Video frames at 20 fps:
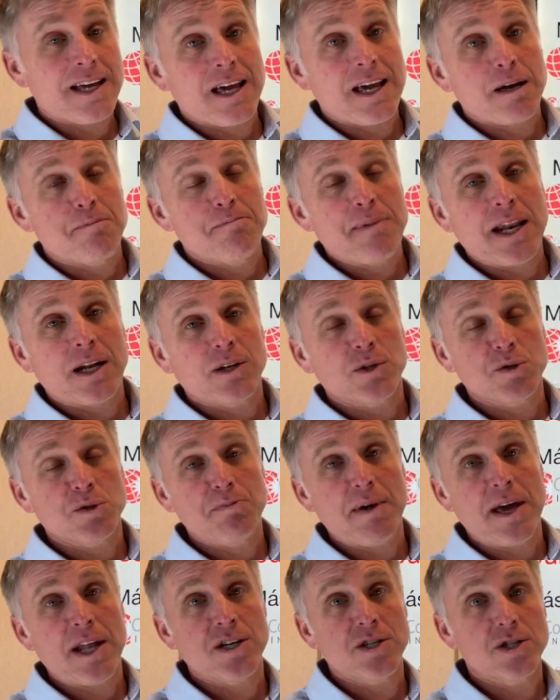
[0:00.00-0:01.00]
a medical
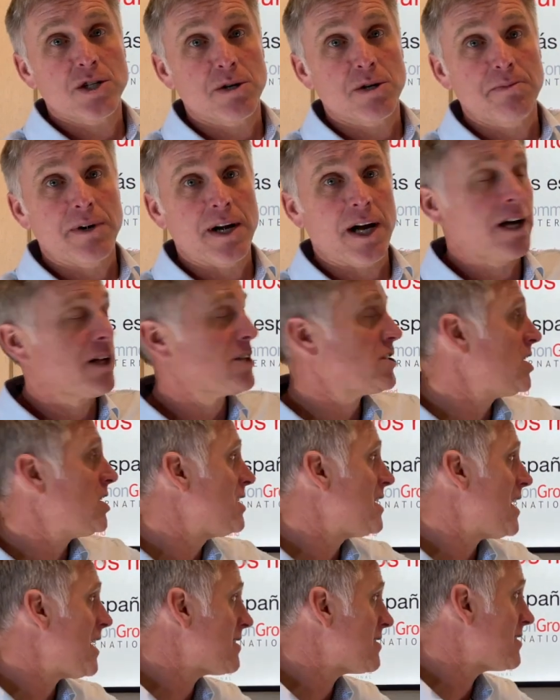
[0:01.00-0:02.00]
Spanish terminology
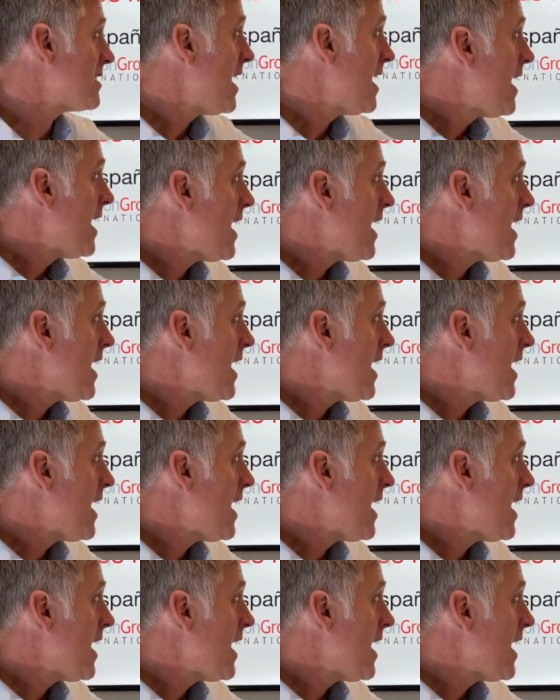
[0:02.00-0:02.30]
test,